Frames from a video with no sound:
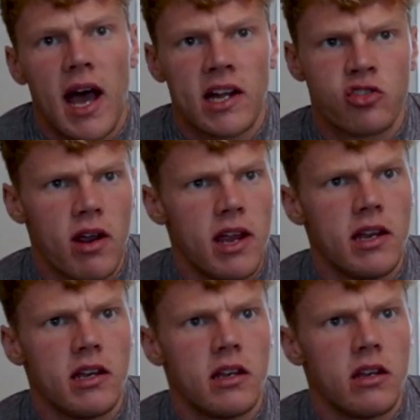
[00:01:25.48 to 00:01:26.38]
I
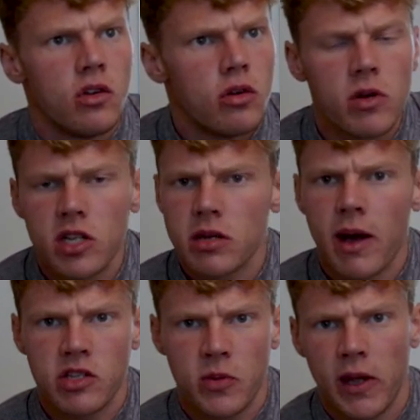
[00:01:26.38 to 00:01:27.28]
train numerous
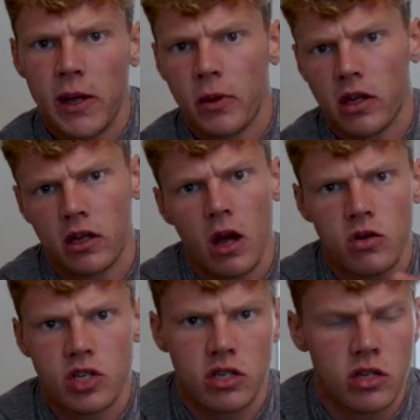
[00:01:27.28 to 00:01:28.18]
amounts of people and
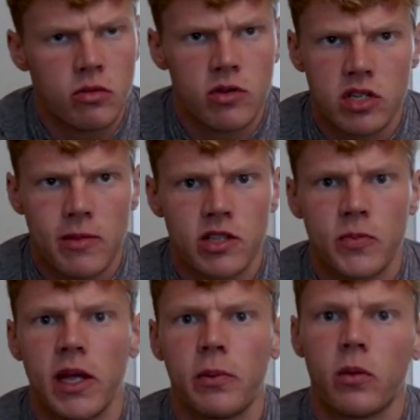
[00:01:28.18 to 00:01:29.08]
coach numerous amounts of
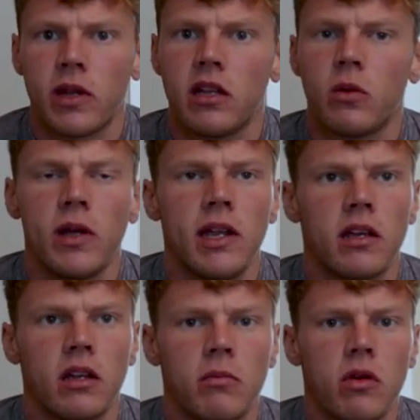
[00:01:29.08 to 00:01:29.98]
people within the week
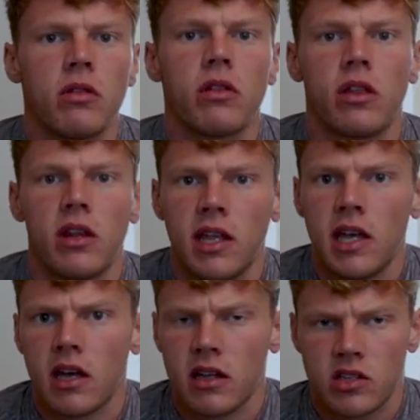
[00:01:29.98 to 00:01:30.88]
and the month and the
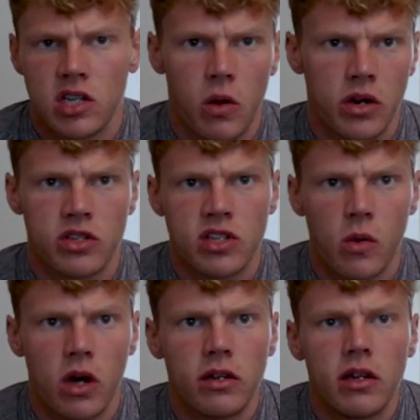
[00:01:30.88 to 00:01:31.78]
year and so on and
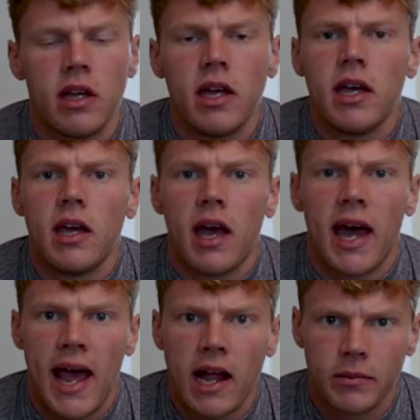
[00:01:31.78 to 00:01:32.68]
so on.
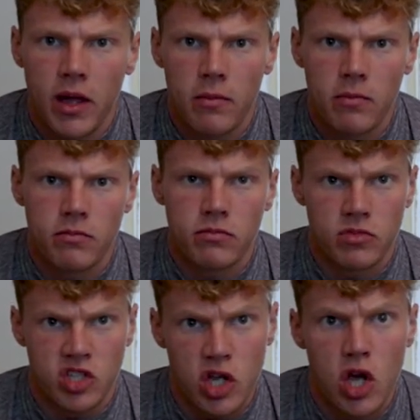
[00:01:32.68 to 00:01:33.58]
And I help them
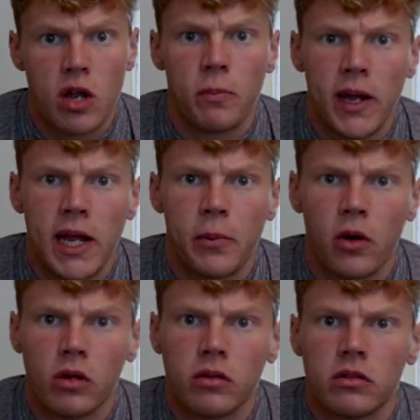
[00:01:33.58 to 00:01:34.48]
certain
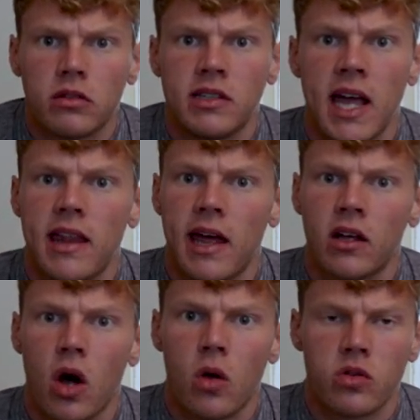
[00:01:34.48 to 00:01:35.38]
people get their
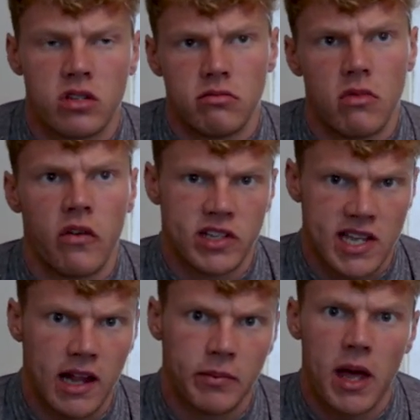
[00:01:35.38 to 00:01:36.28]
goals and
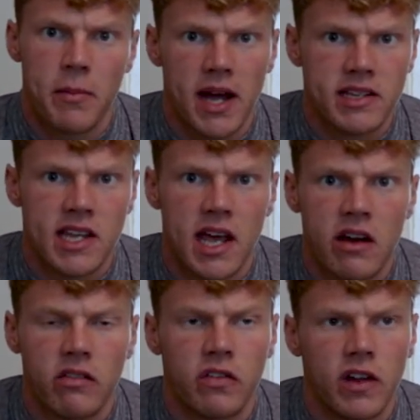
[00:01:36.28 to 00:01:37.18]
obviously help their mindset and
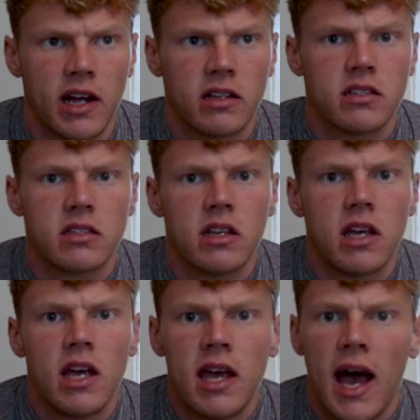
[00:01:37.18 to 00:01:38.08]
everything else.
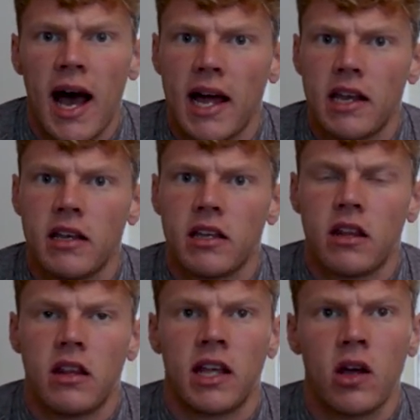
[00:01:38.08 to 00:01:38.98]
And
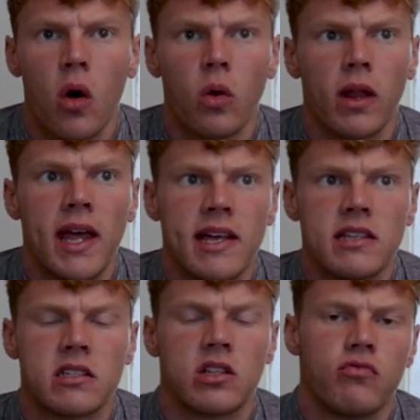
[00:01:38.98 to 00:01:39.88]
the goal
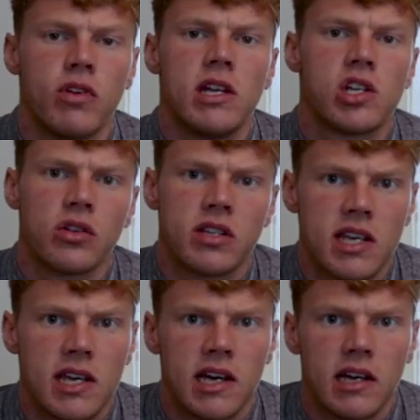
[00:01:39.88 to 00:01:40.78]
is to reach onto
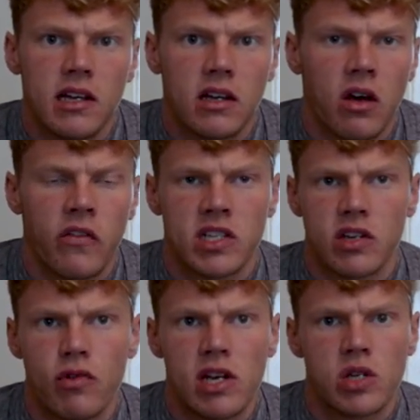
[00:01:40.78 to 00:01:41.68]
here, obviously
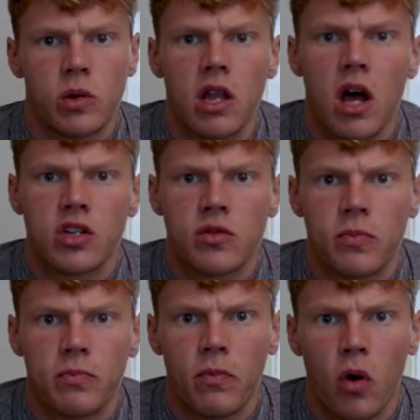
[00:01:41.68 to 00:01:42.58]
reach to a larger
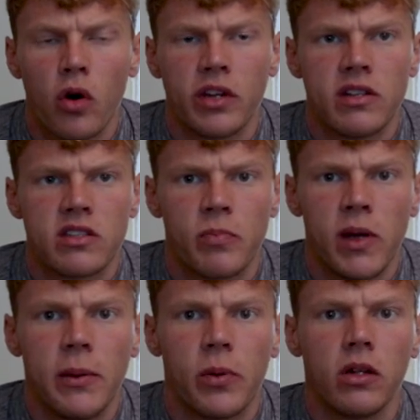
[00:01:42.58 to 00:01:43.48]
audience of
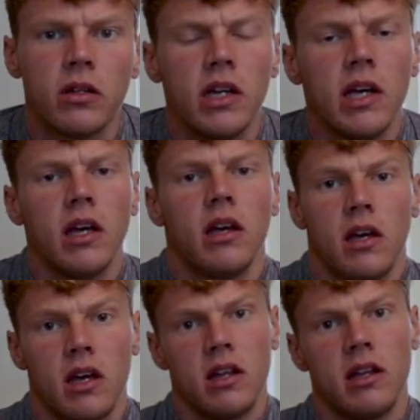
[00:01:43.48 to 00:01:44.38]
people
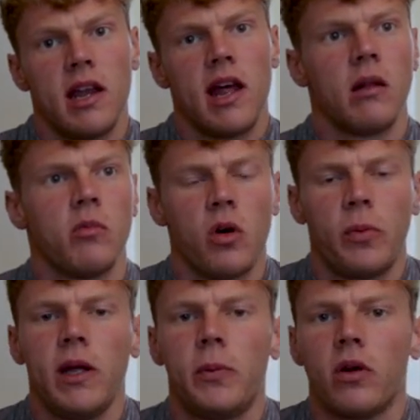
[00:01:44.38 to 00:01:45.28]
and then help more
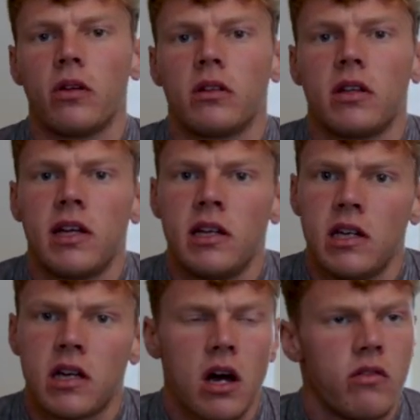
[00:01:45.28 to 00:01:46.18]
people. And
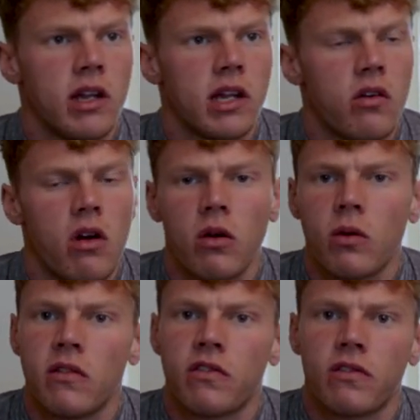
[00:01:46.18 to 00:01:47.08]
you can't really go wrong
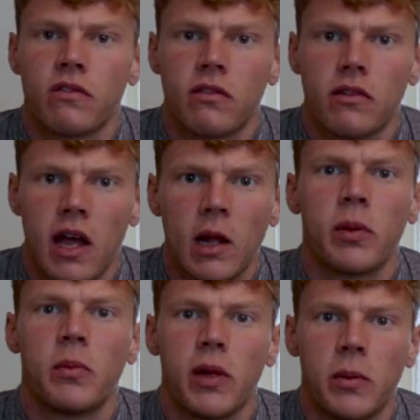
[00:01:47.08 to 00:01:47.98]
with
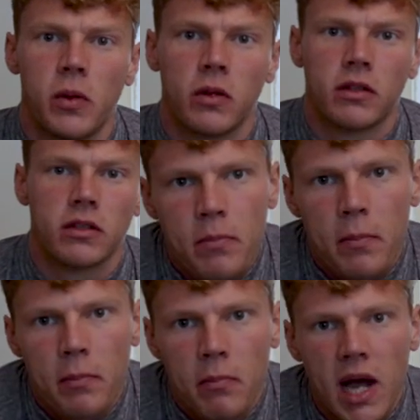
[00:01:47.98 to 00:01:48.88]
helping people.
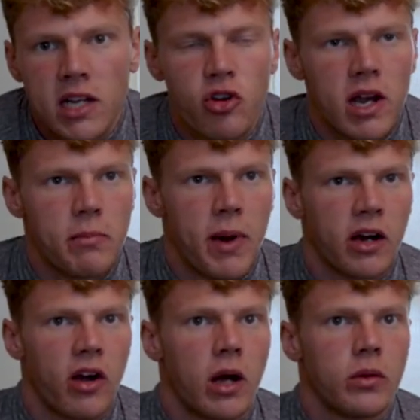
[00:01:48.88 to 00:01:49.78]
My training
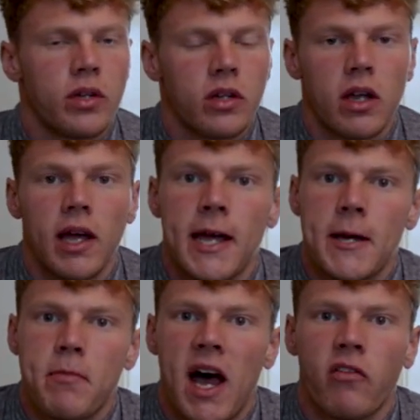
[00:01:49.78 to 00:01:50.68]
background,
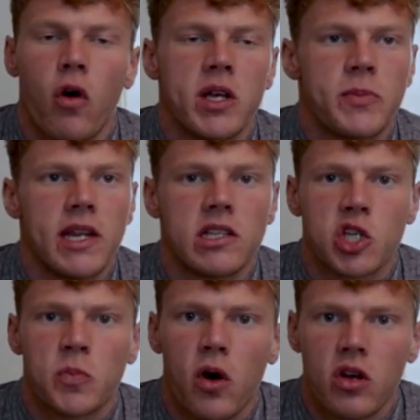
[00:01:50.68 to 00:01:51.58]
um, I've always been into
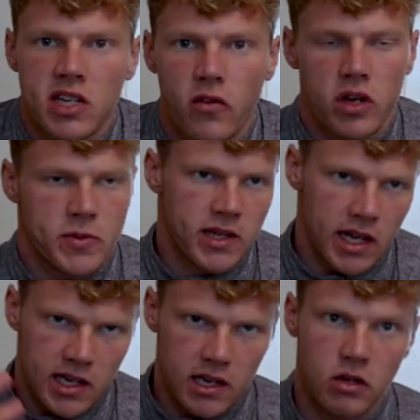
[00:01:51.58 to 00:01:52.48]
sports. I've always been
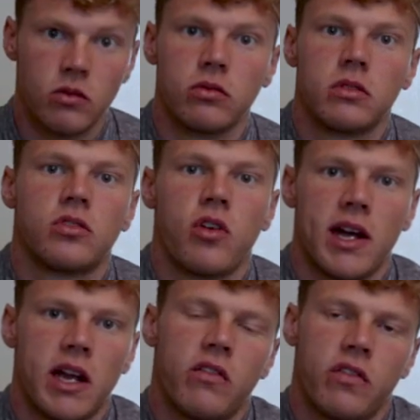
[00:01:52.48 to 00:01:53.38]
that kid who
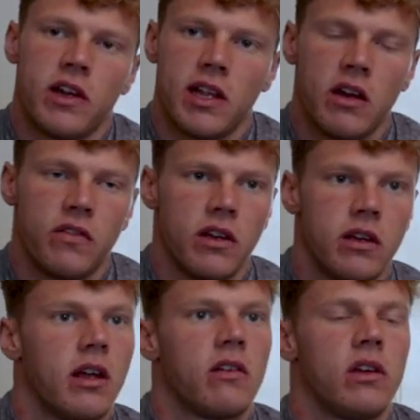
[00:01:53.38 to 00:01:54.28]
tried everything and
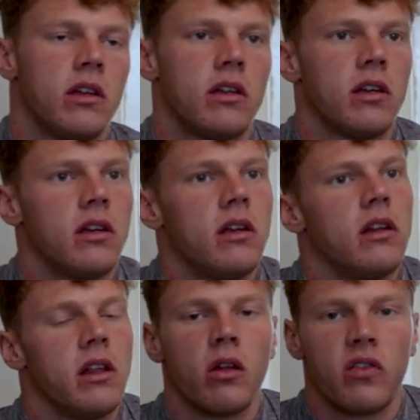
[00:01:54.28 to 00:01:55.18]
anything. I think
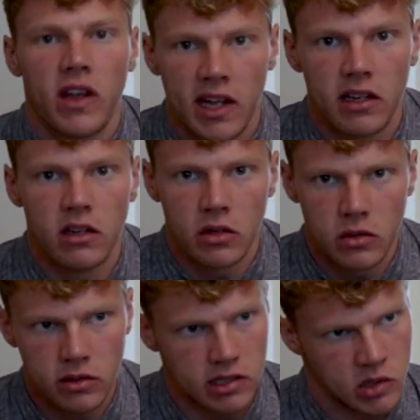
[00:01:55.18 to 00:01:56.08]
the only thing I didn't
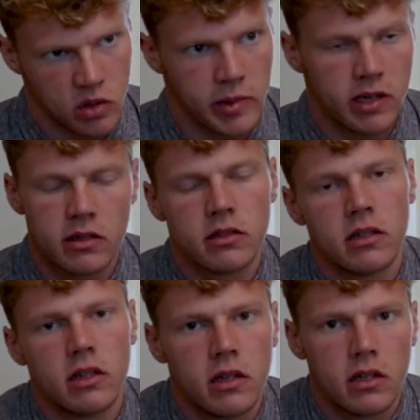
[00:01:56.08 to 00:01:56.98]
do is swimming.
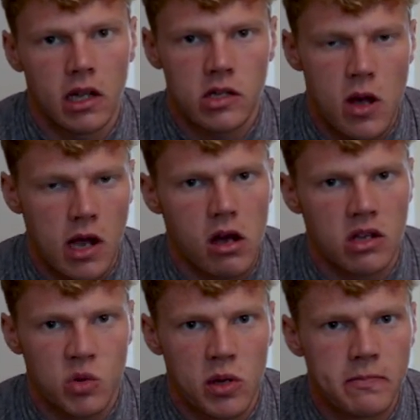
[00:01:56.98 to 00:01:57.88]
That's why I
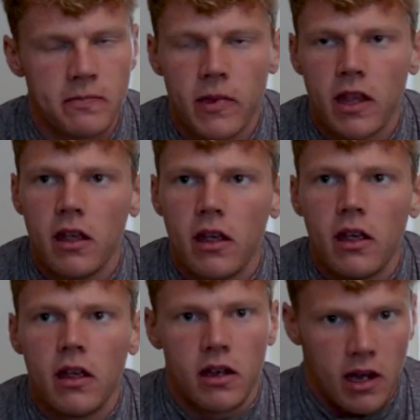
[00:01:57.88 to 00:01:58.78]
can't swim.
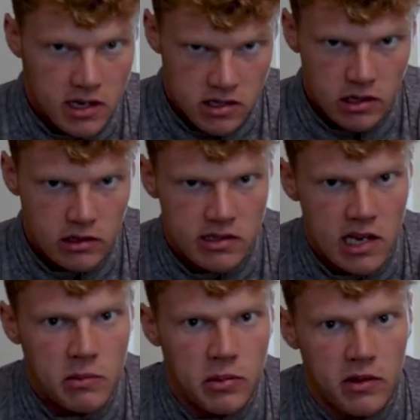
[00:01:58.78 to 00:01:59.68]
Nice little
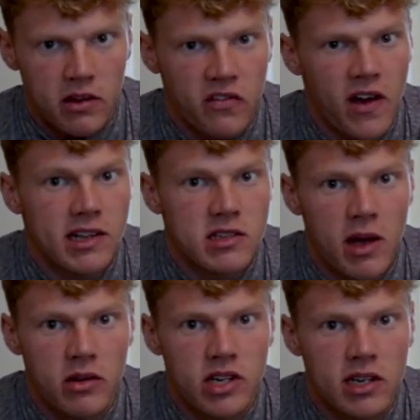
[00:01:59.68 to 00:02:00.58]
tip. And the fact
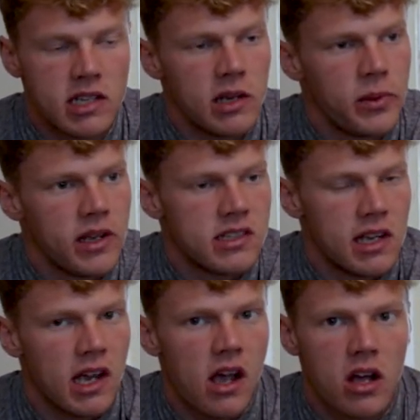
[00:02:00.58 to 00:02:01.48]
about
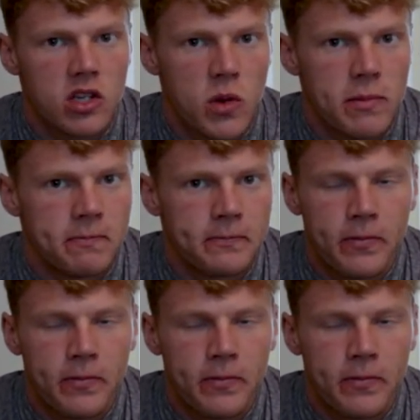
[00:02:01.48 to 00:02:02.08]
JCPT, I can't swim.